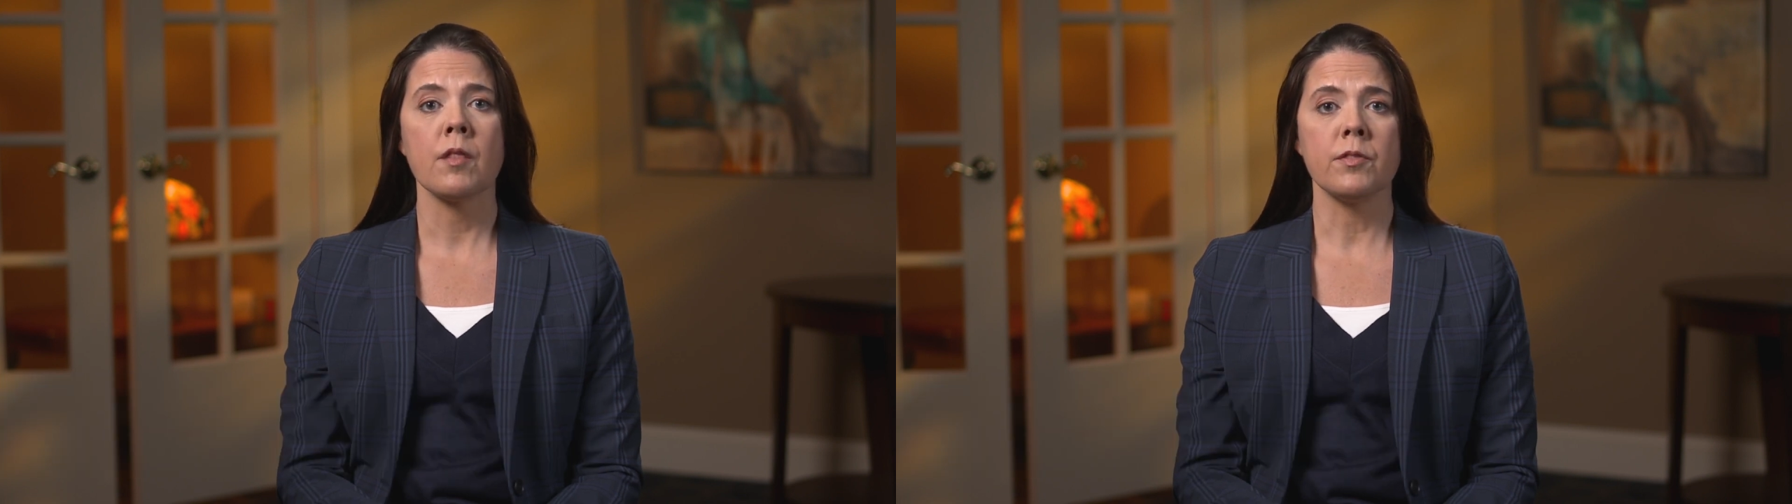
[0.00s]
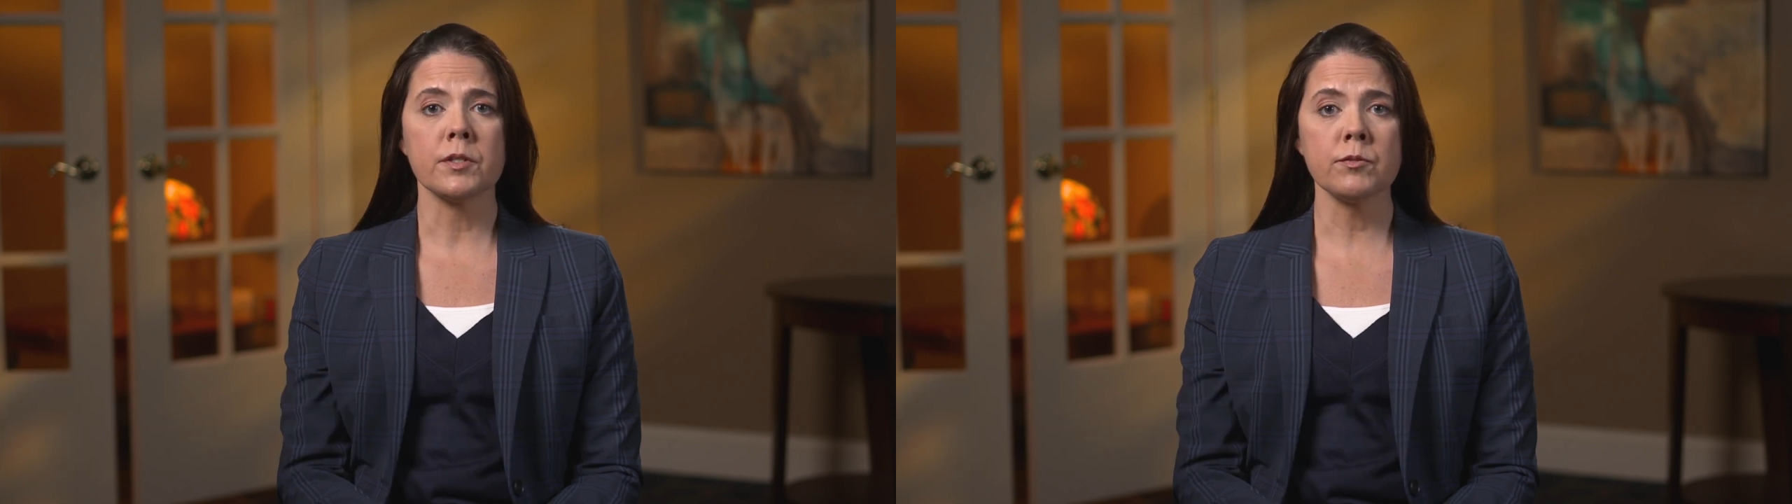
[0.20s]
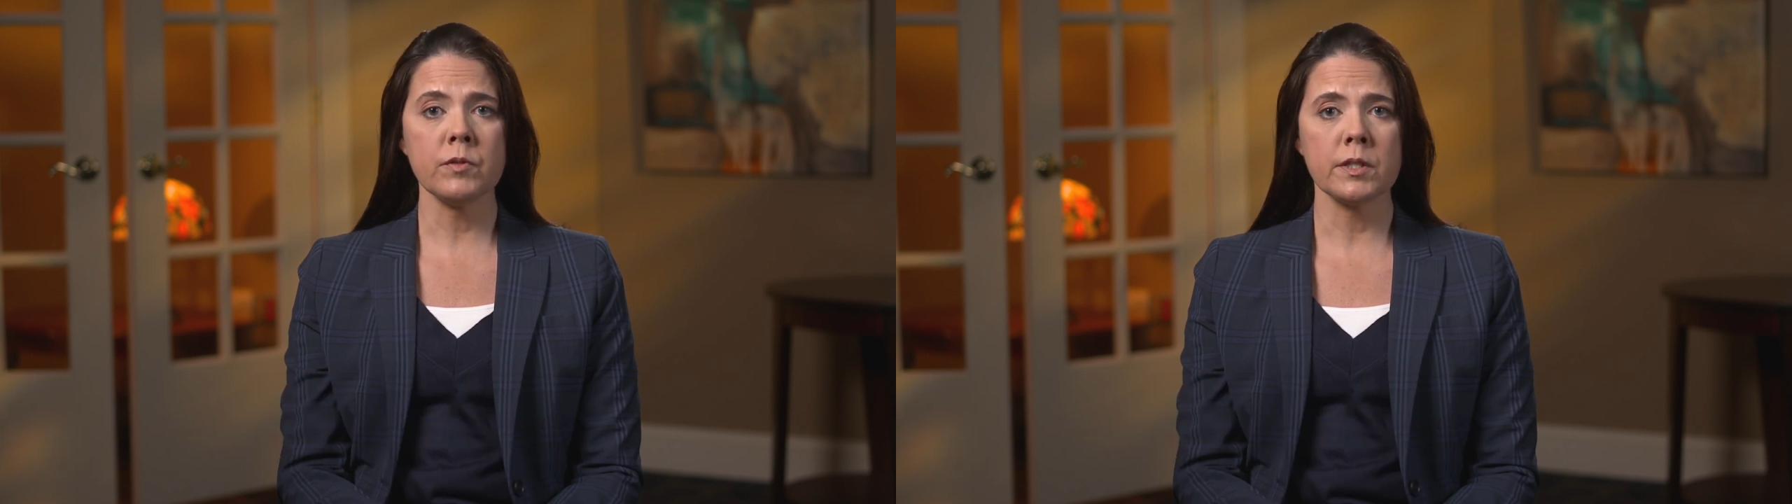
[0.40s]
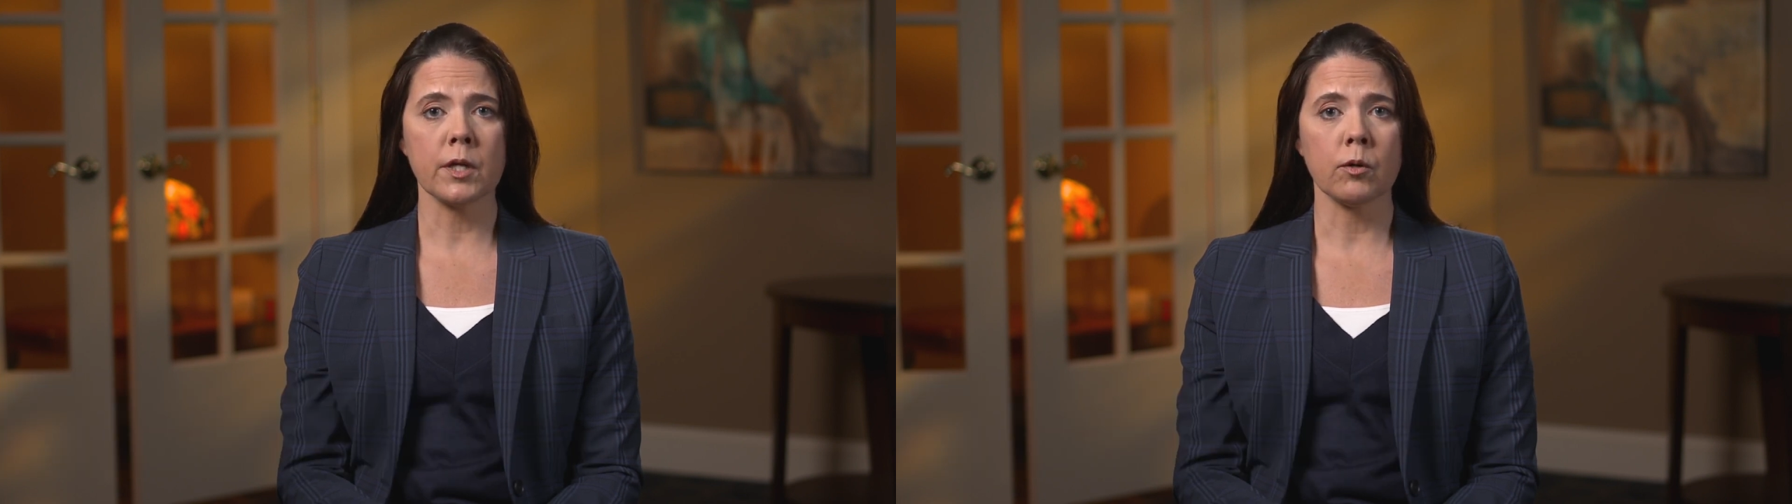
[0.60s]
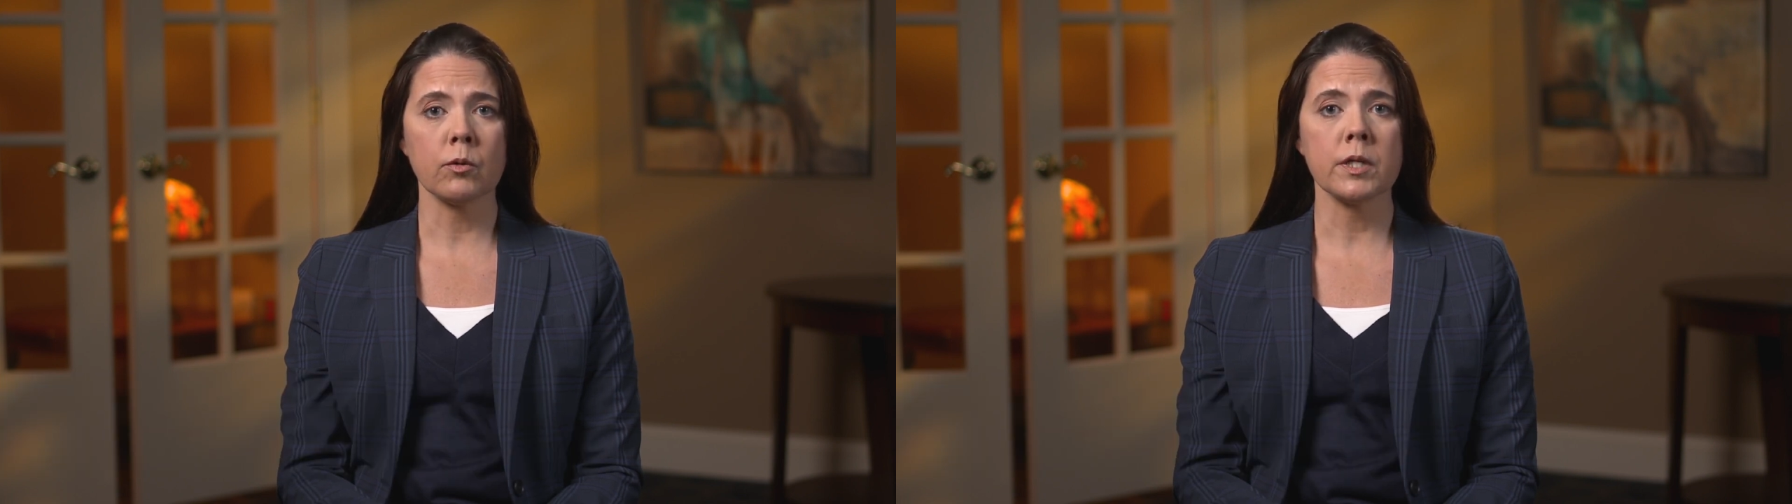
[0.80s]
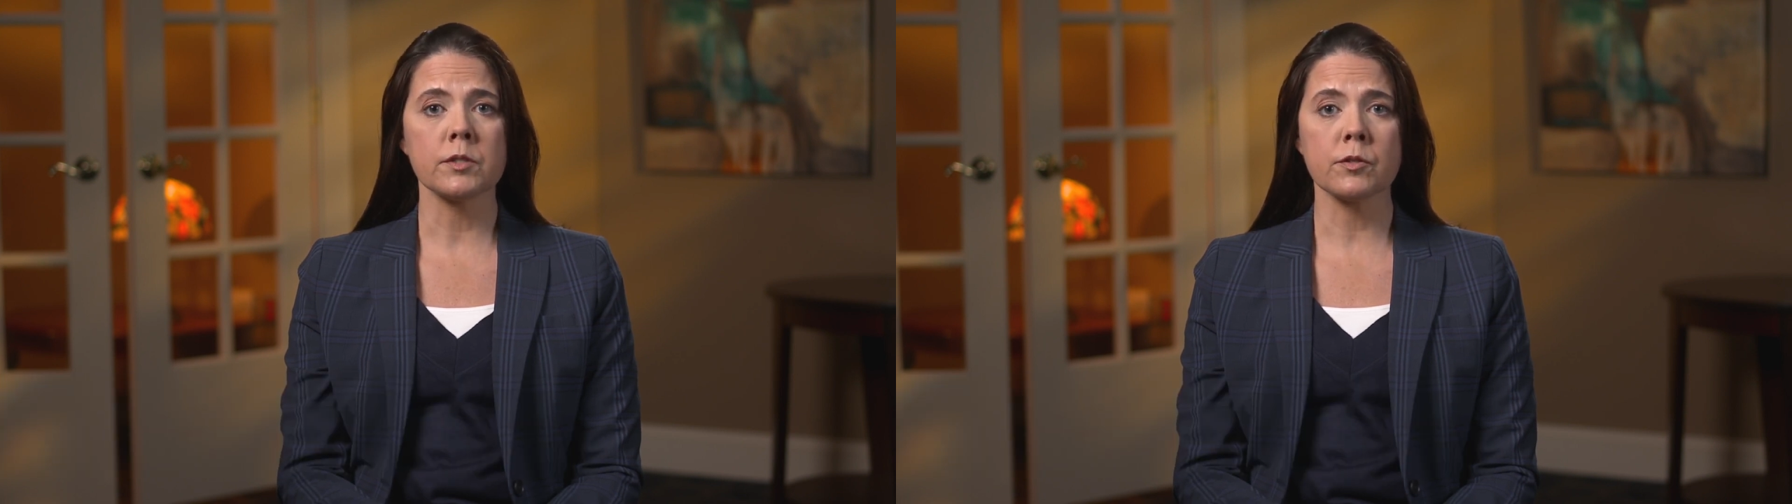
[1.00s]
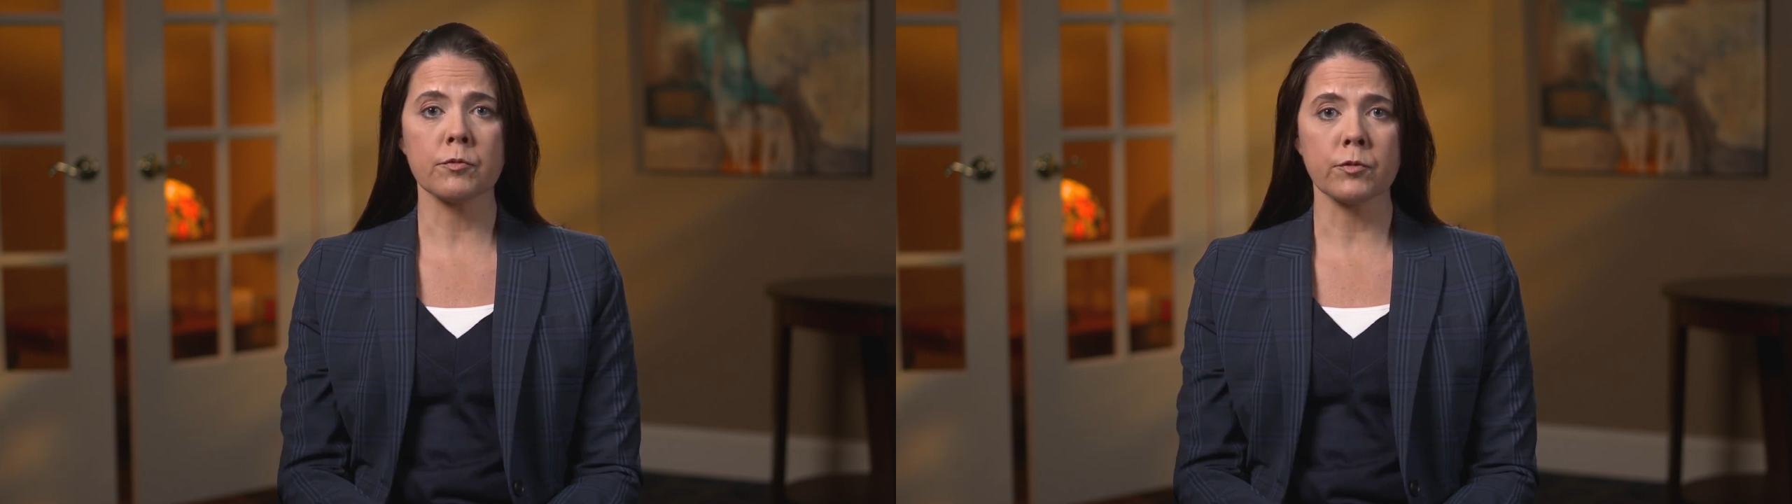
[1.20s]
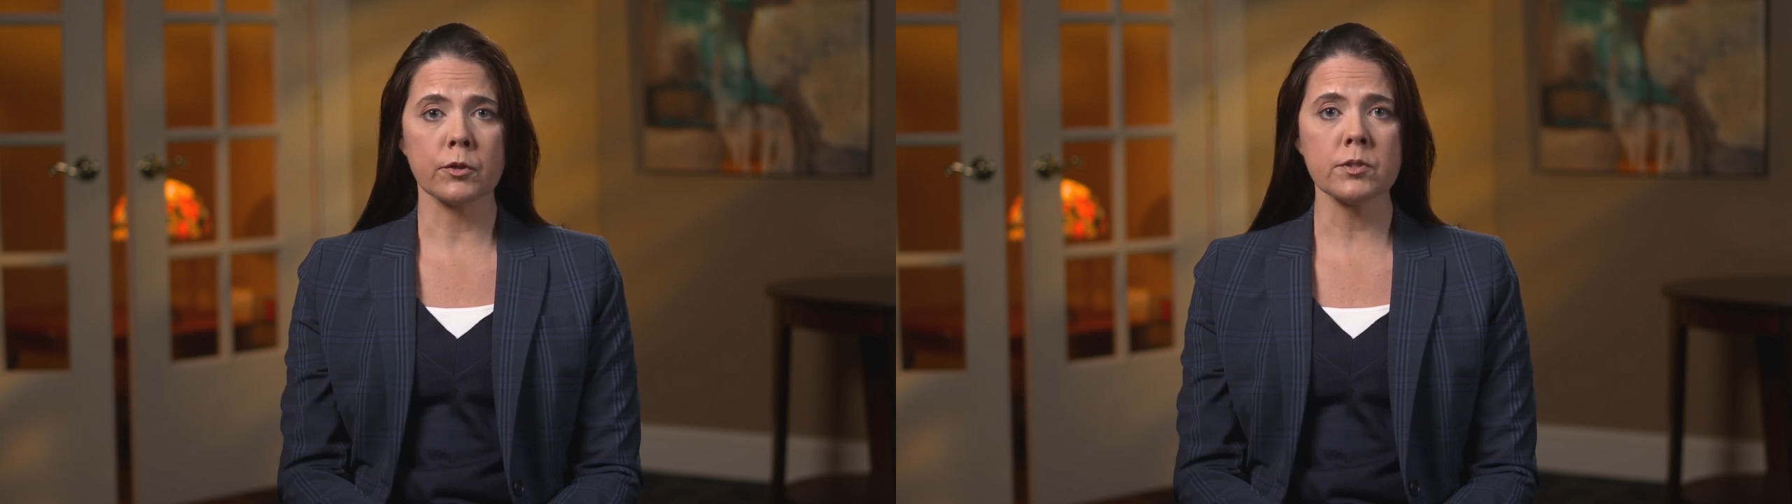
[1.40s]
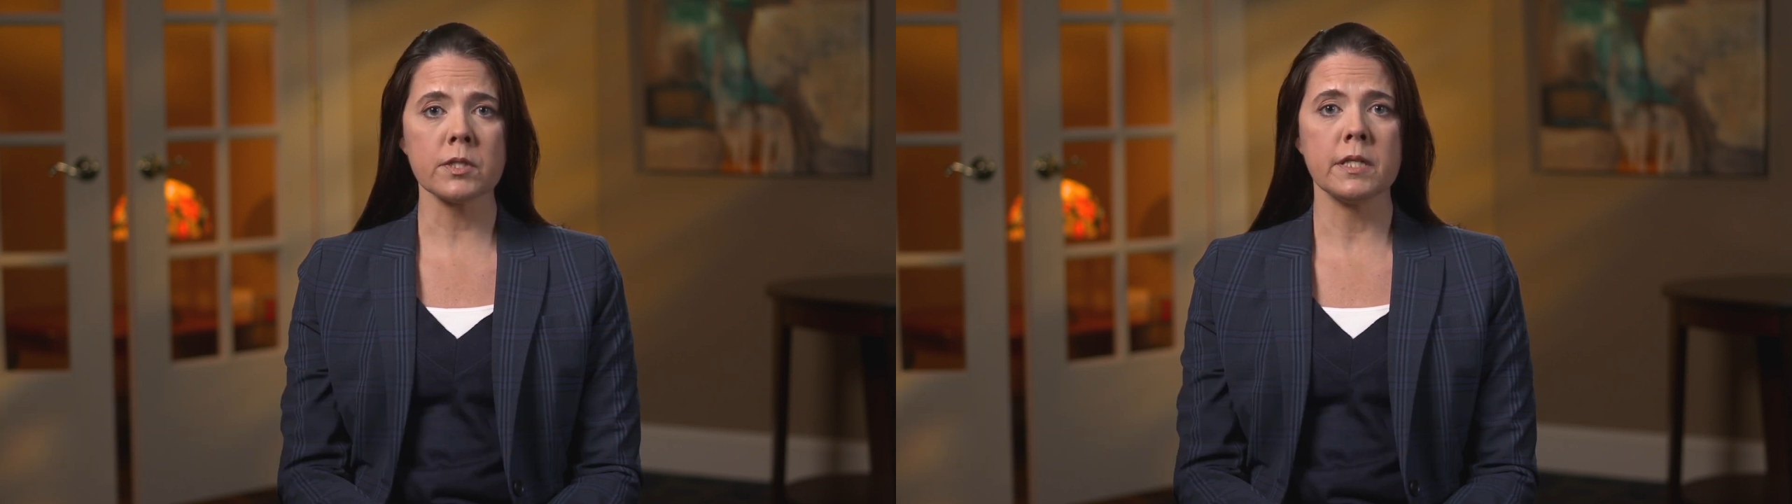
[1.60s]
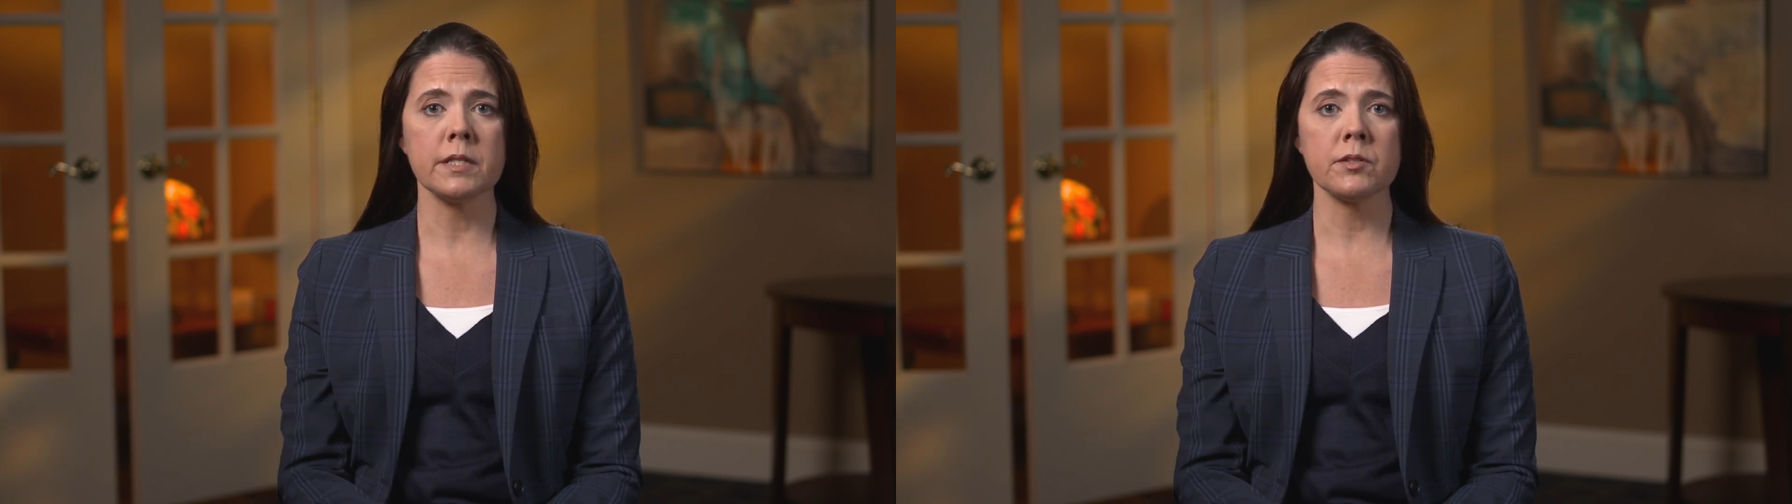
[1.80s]
This video is the
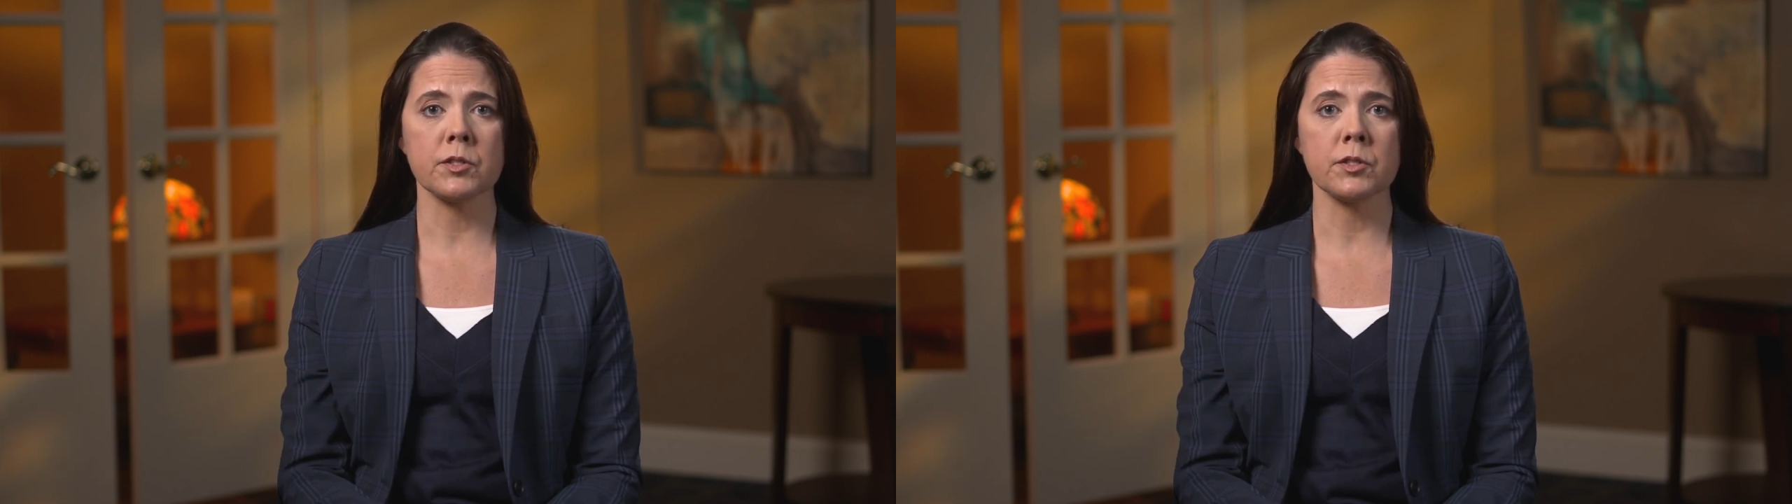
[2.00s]
first in a